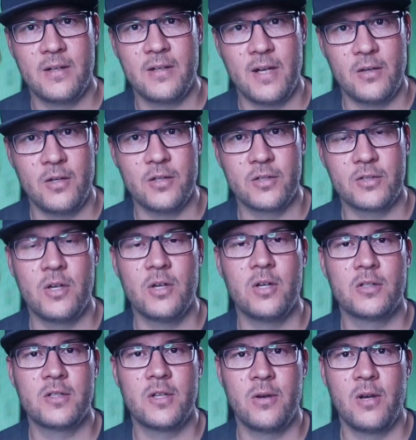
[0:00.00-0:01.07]
a lot, you're
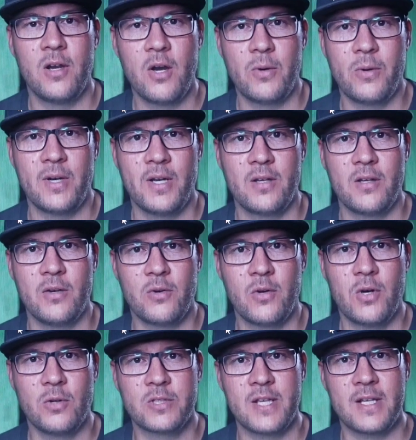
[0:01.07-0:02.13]
also lowering your
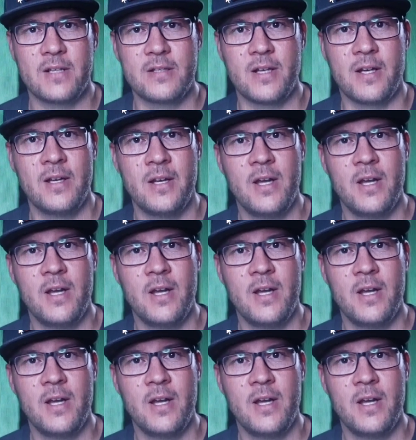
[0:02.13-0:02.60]
roll center.